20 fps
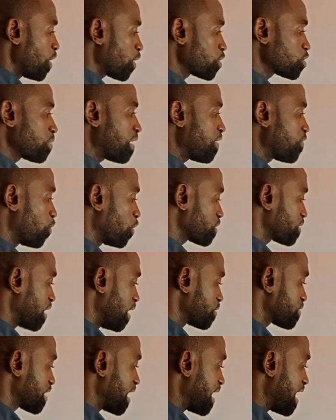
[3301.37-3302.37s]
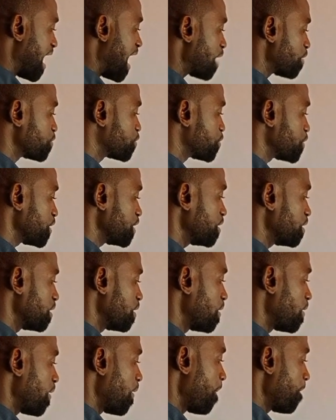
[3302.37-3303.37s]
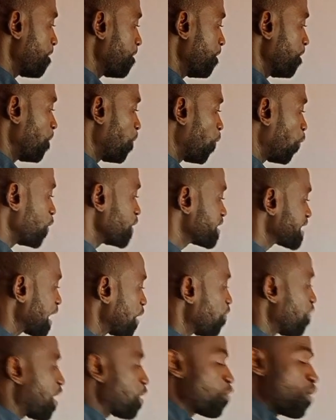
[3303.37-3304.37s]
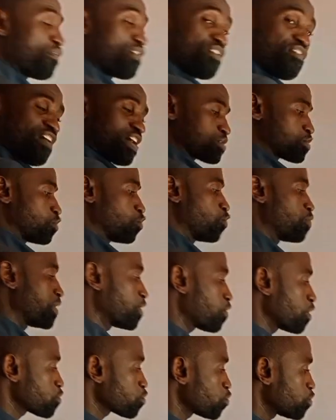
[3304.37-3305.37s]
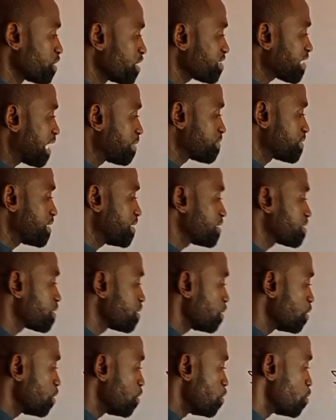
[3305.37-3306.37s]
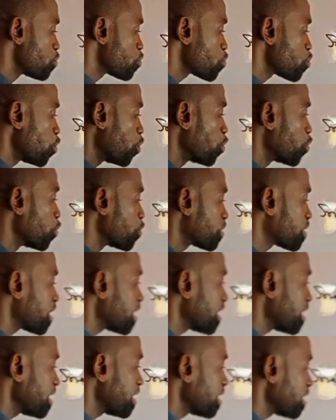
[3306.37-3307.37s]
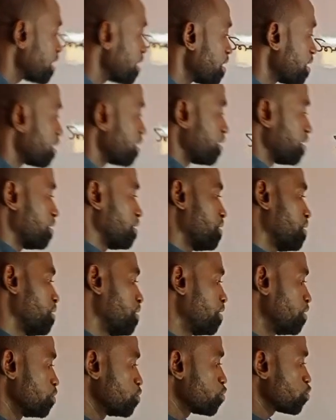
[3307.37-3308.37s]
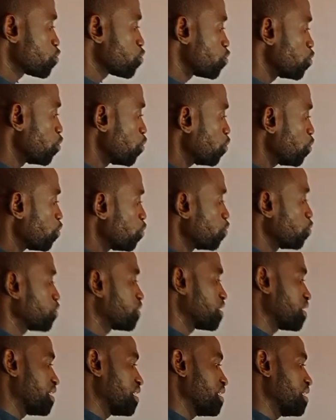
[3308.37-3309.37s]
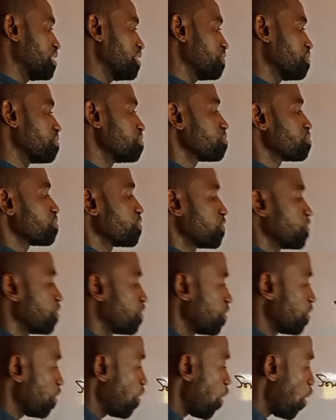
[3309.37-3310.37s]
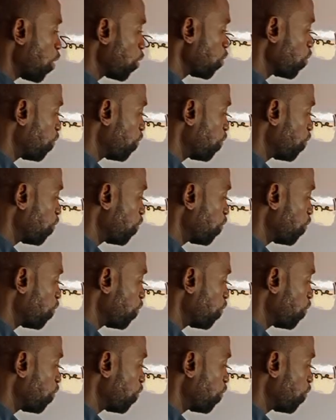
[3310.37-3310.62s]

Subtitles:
going to be having what now? Sine RG, which sine of angle of refraction will be equal to this times this 2 root 3. 2 root 3 all